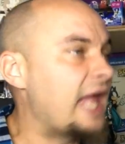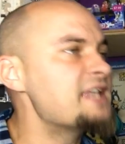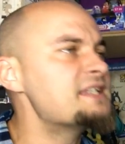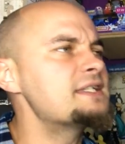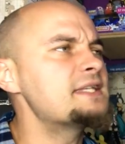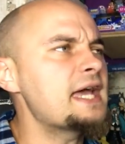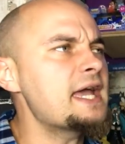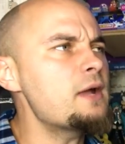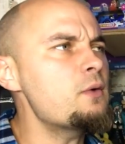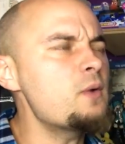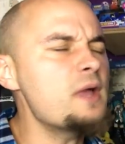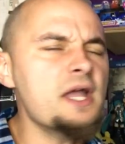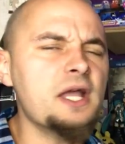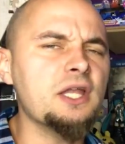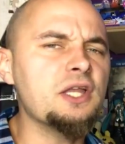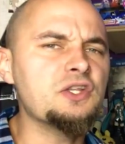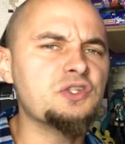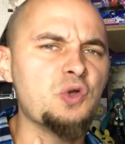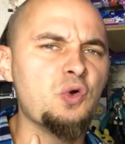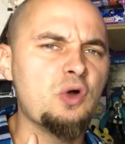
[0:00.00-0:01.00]
And today we're
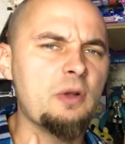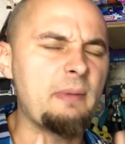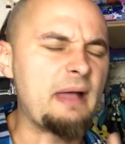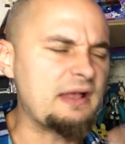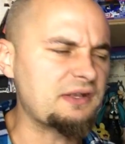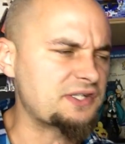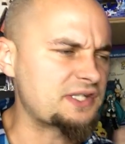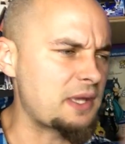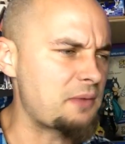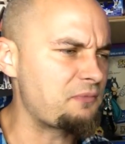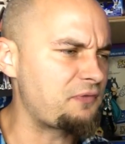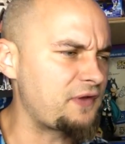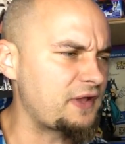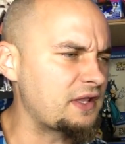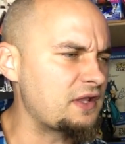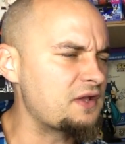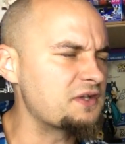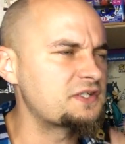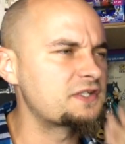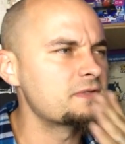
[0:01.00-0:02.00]
going to talk about
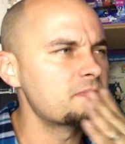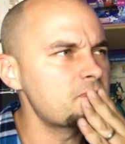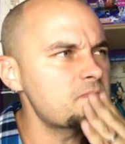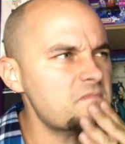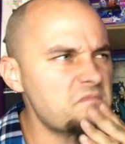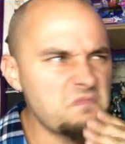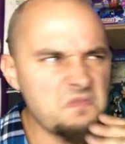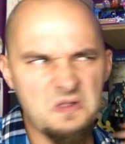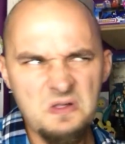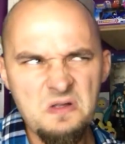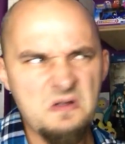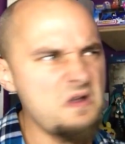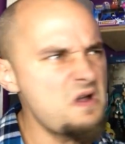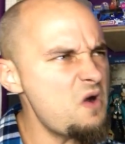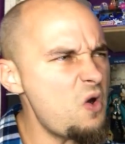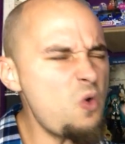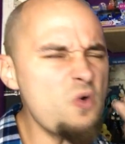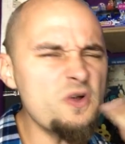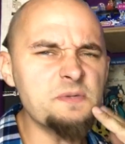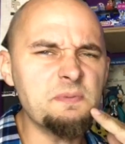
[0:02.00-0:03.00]
something that's
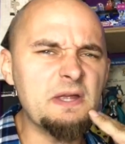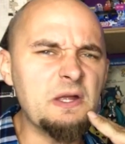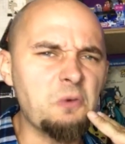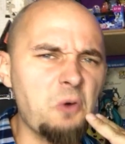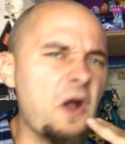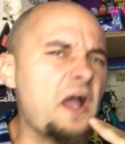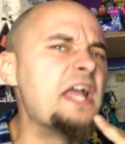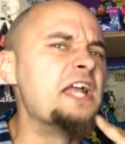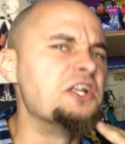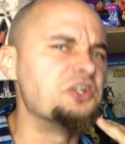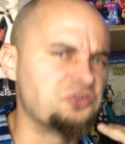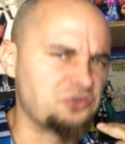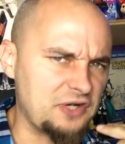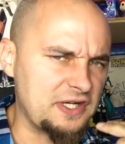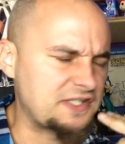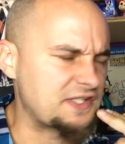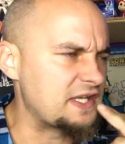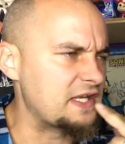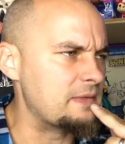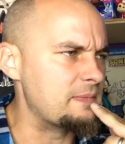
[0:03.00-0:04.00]
always been quite
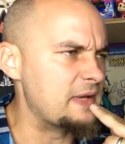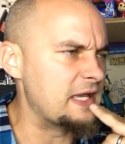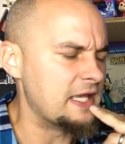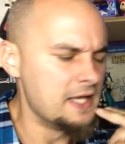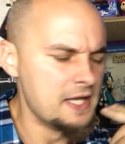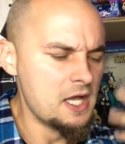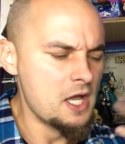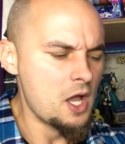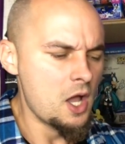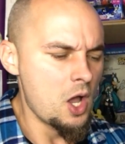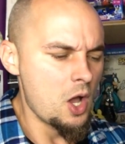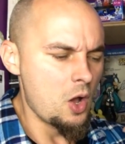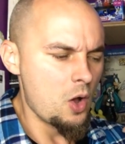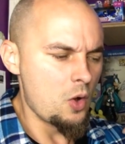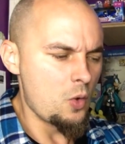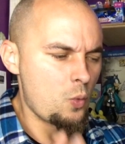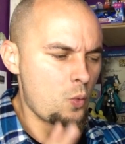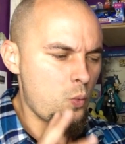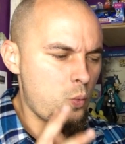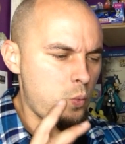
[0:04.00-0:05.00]
interesting to me.
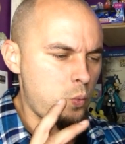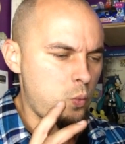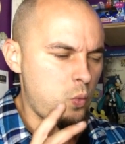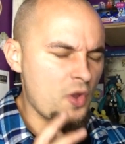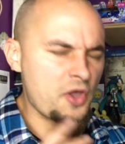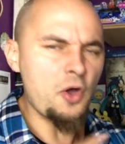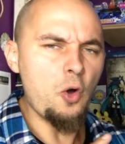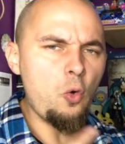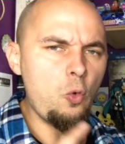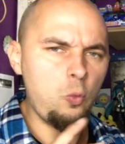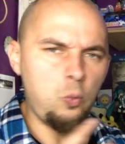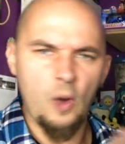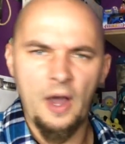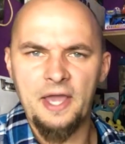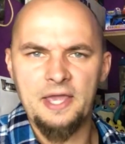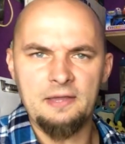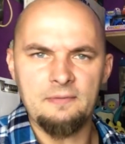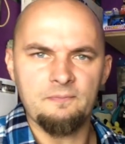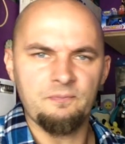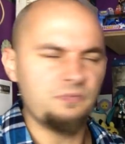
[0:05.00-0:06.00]
We all
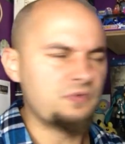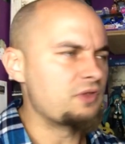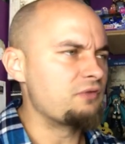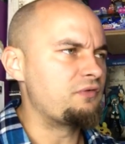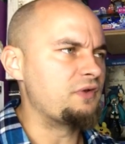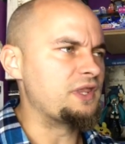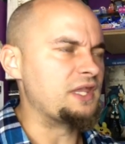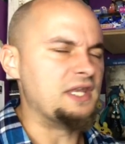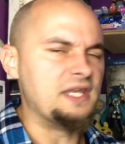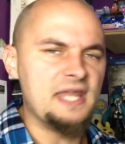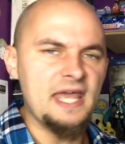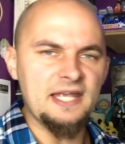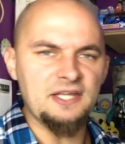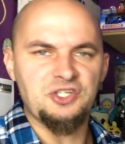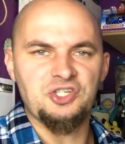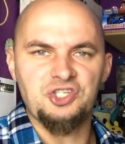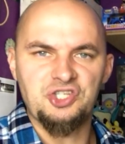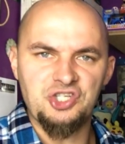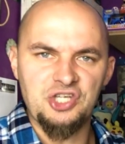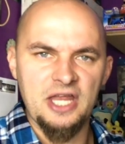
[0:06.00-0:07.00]
wait for the
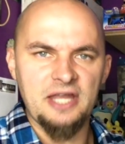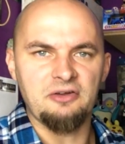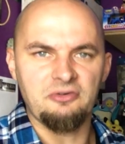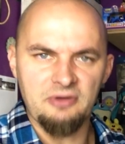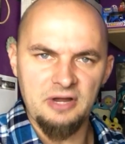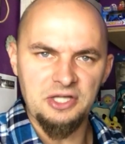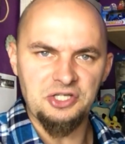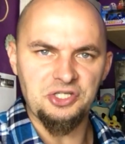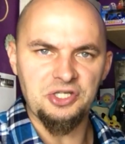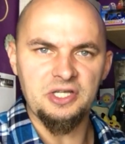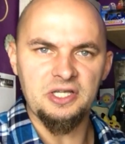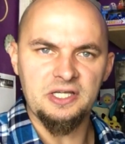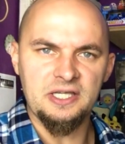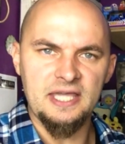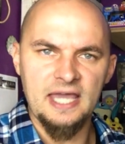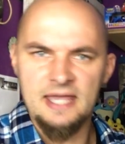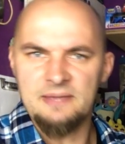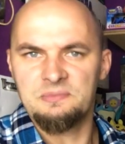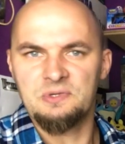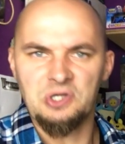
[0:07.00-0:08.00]
next generation of
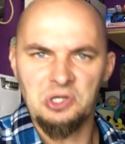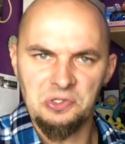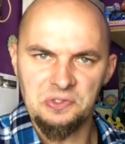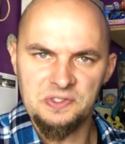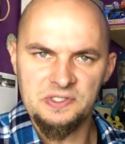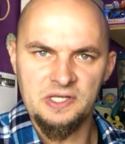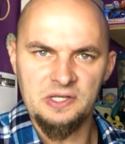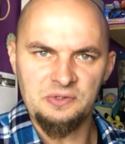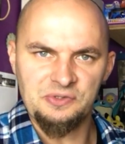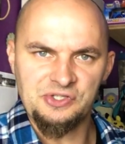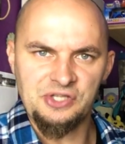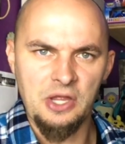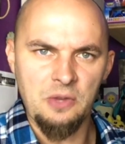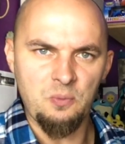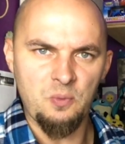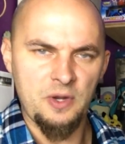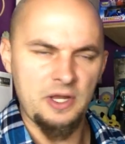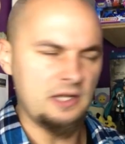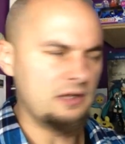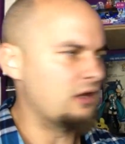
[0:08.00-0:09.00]
game consoles,
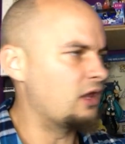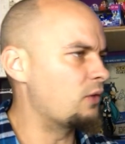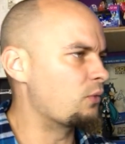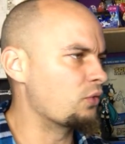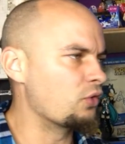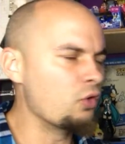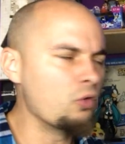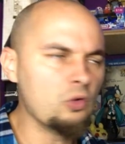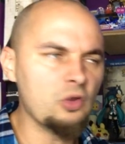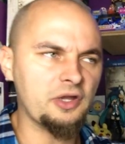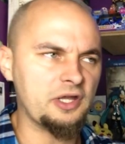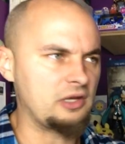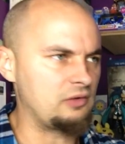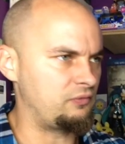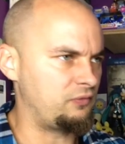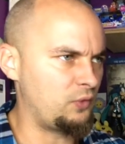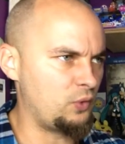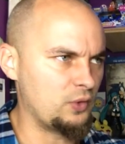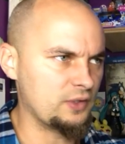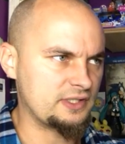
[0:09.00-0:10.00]
don't we? But we're all looking
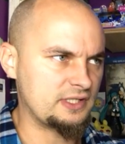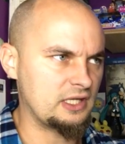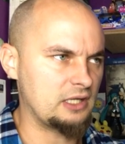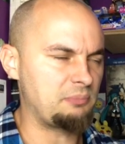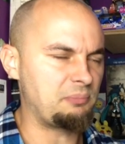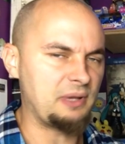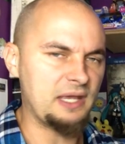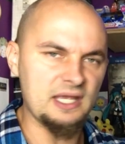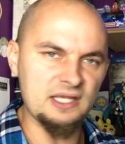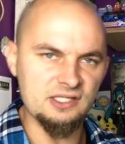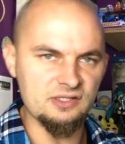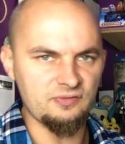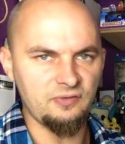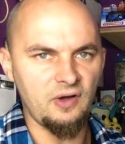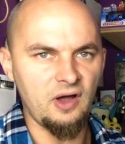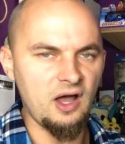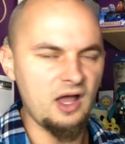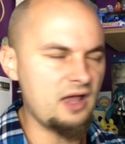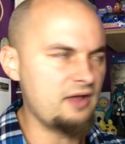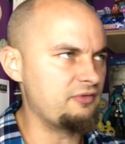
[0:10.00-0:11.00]
forward to the
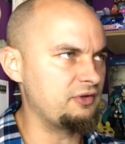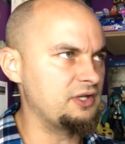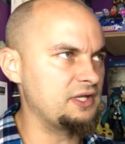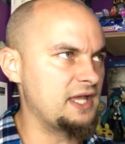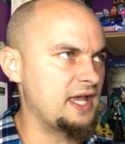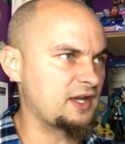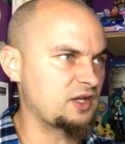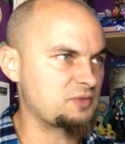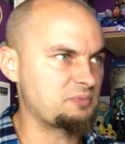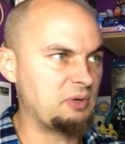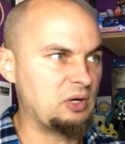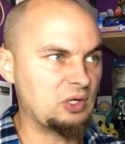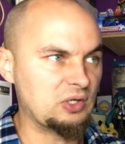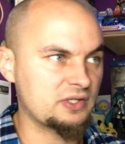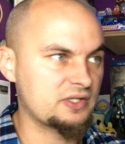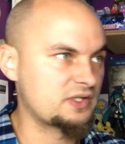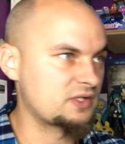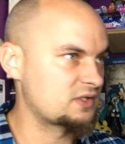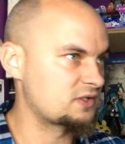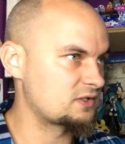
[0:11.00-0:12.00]
PS5 and the
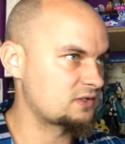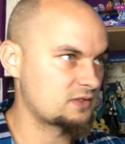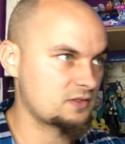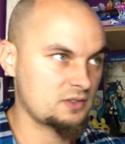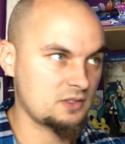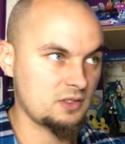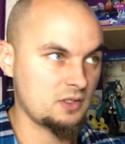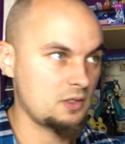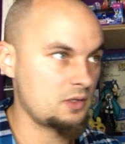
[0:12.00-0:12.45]
Xbox...